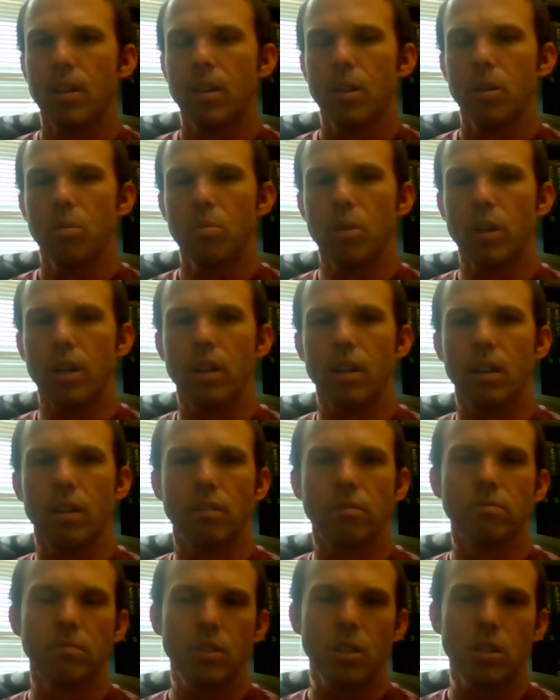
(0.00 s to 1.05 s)

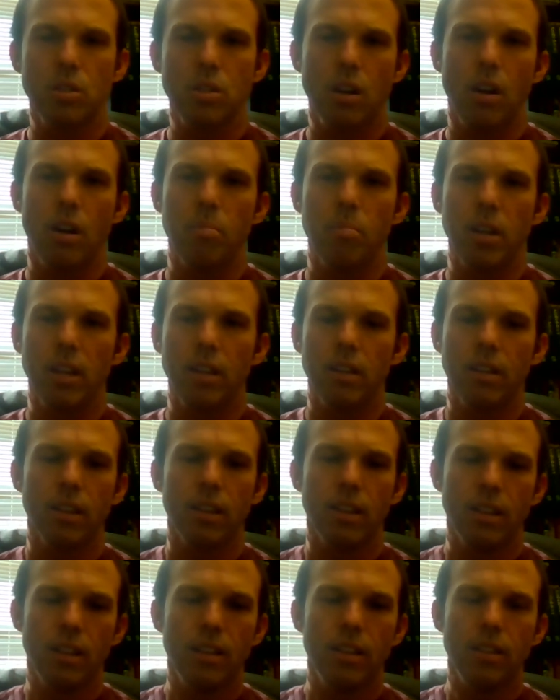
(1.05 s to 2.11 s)
will determine
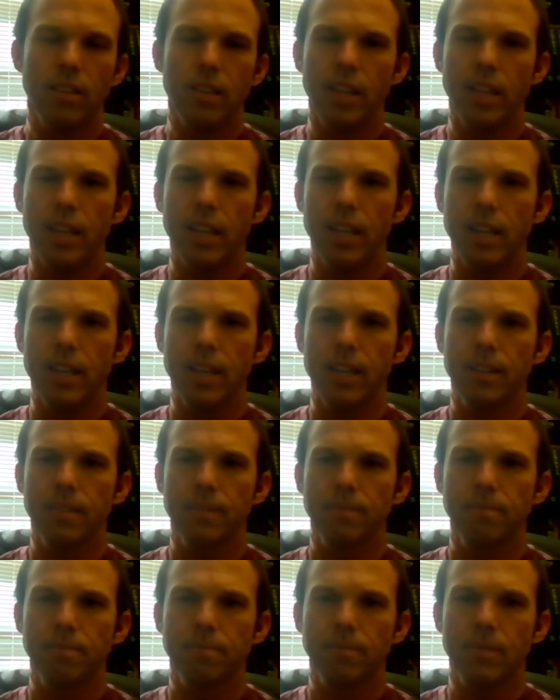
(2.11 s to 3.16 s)
the
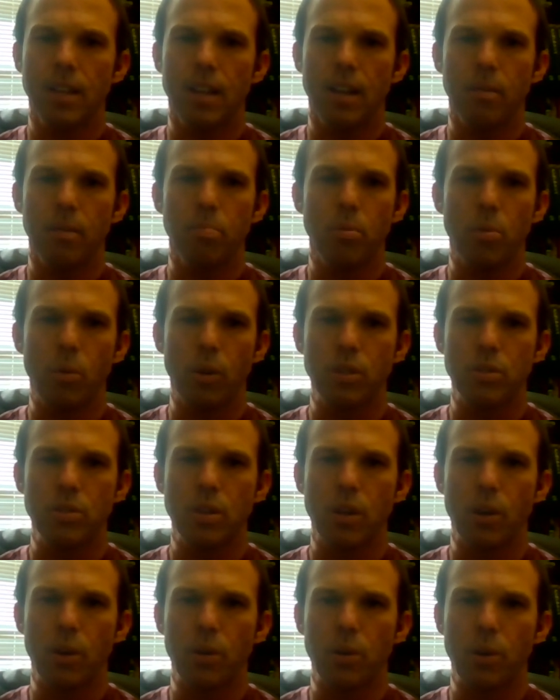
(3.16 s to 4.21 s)
point
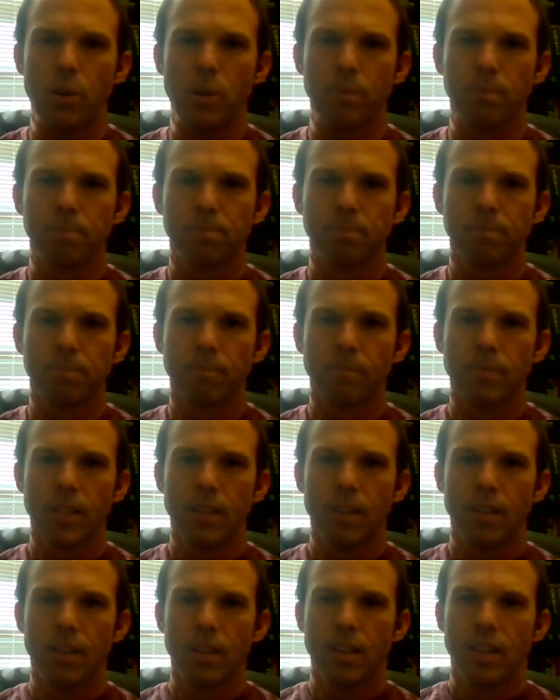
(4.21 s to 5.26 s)
total.
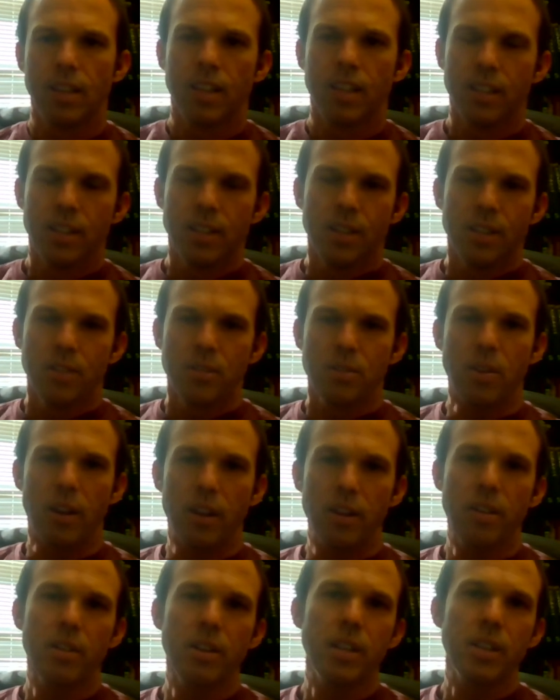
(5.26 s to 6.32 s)
So I
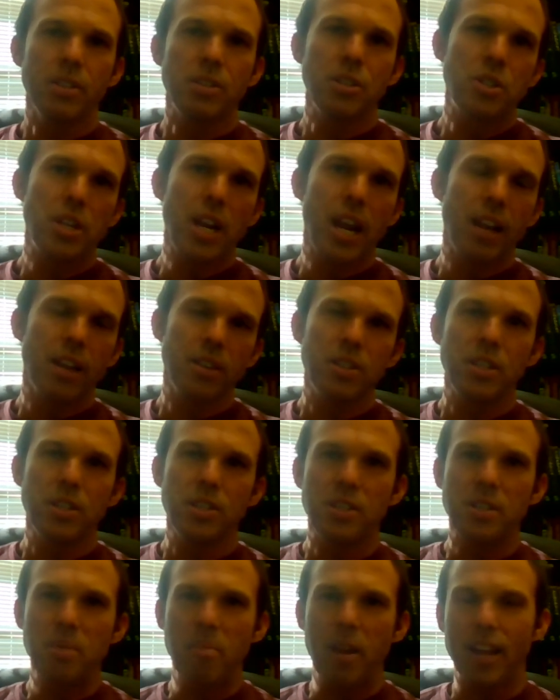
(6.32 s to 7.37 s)
know it is a challenging
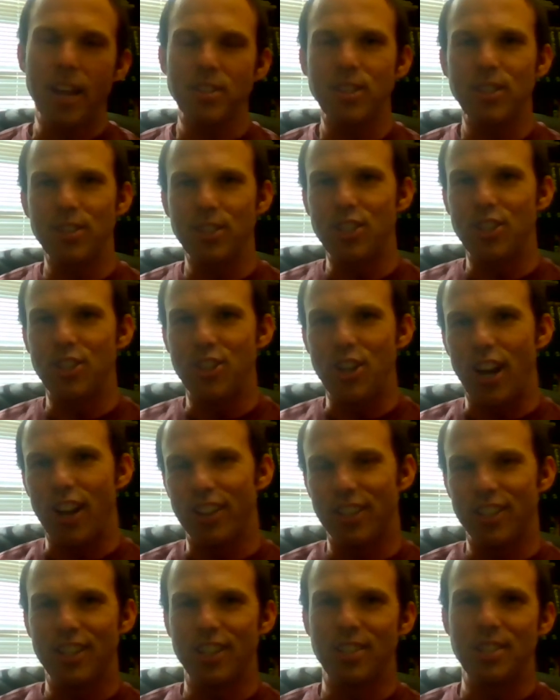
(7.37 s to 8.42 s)
semester. It's a
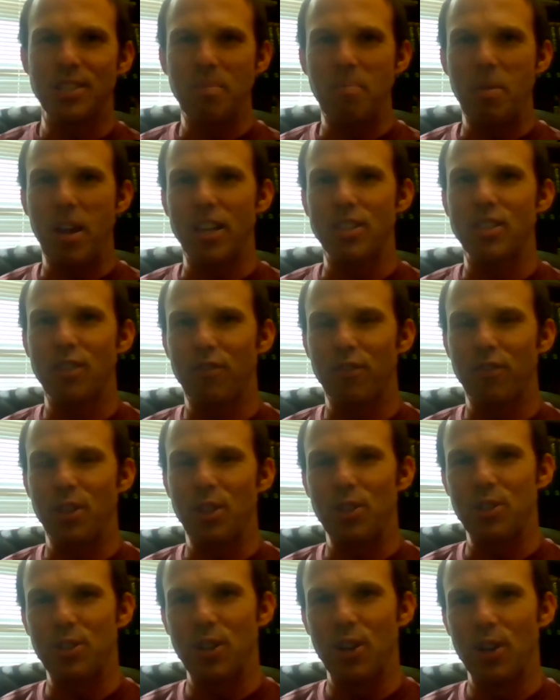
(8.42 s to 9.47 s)
challenging semester for
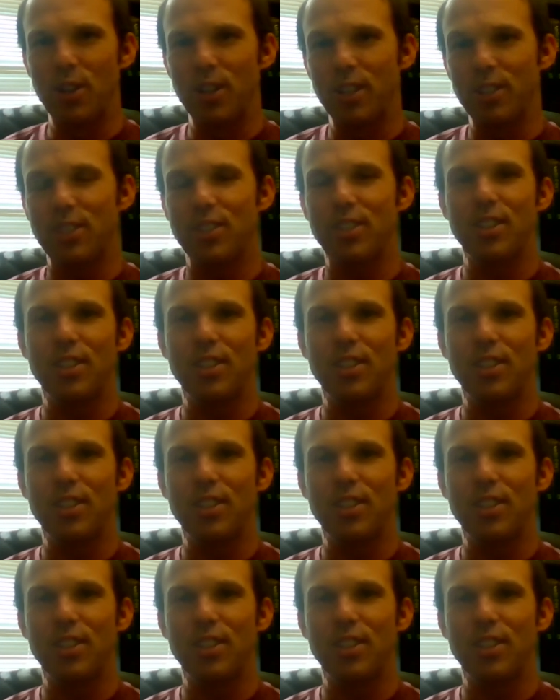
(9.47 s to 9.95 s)
the students,